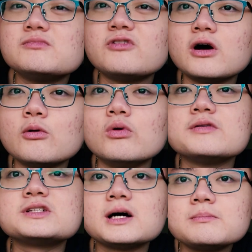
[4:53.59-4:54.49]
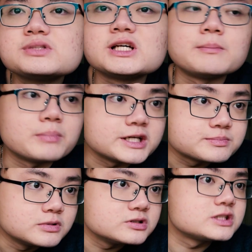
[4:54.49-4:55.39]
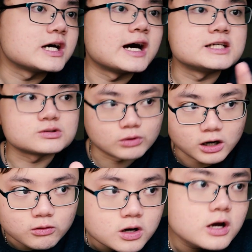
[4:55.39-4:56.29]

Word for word: though with some sub bass boost as well.